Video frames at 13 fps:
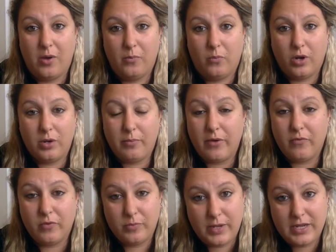one of my
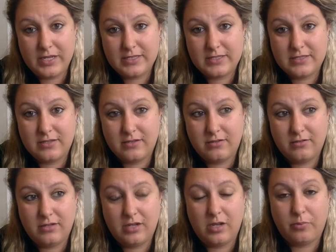roommates,
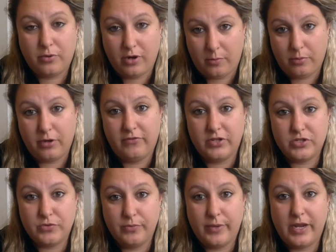a previous
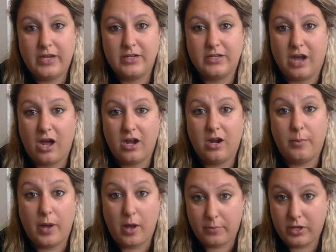roommate, got a
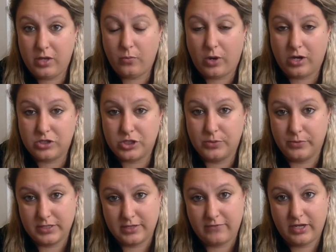puppy while she
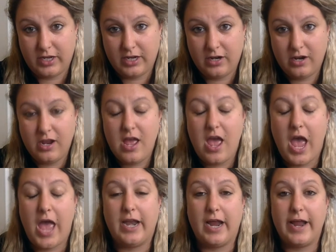was living here,
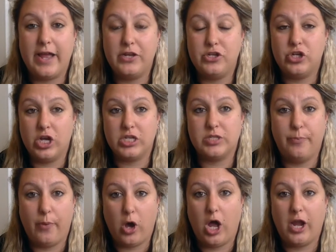and I had just
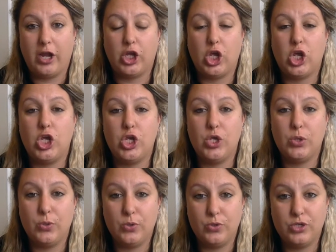bought a
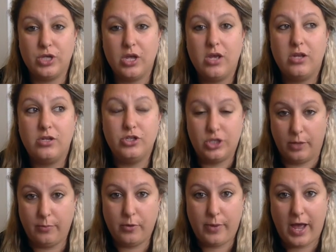huge
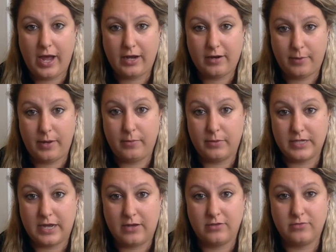jumbo pack of paper
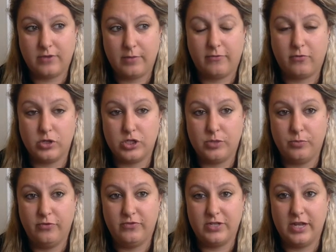towels right before she
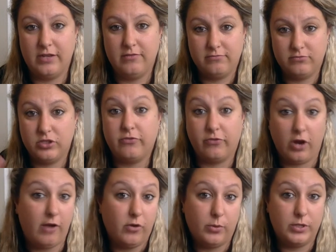moved in for
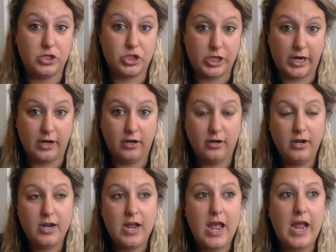everyone to share,
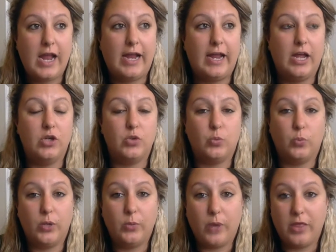and
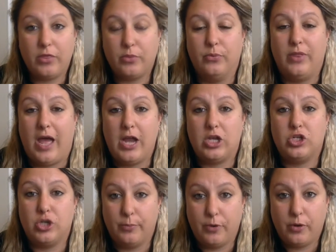we went through that
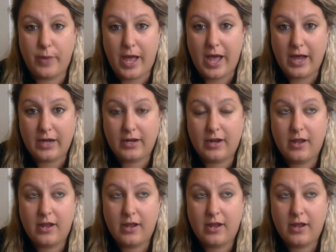jumbo pack